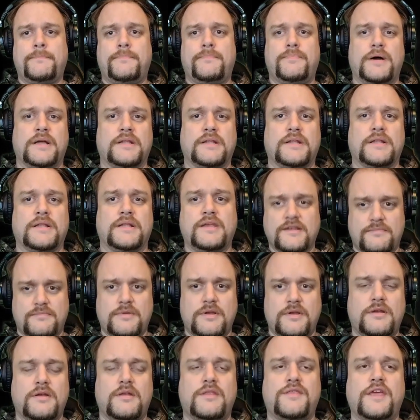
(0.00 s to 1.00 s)
but here's
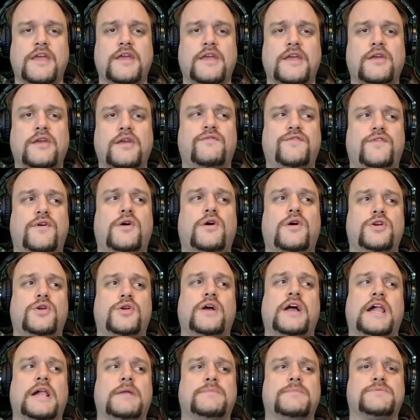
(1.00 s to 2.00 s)
thank you for all
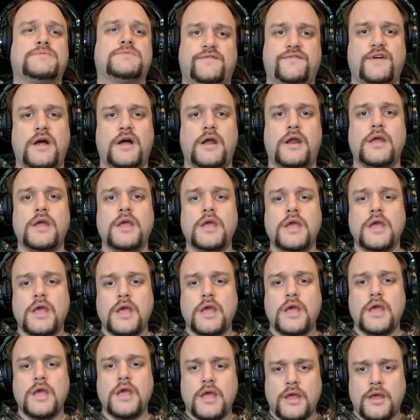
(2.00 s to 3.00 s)
your help so far.
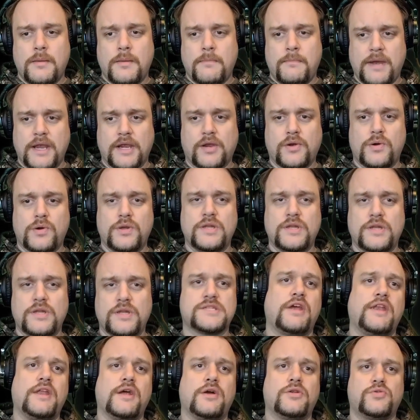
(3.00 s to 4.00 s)
My goal is
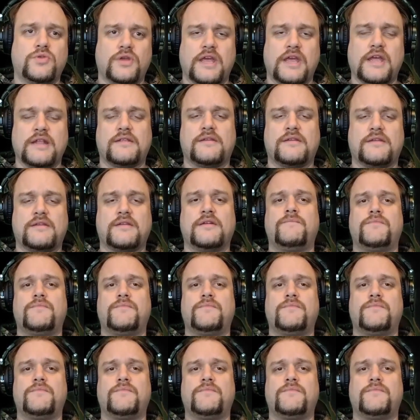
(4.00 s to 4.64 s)
right now to get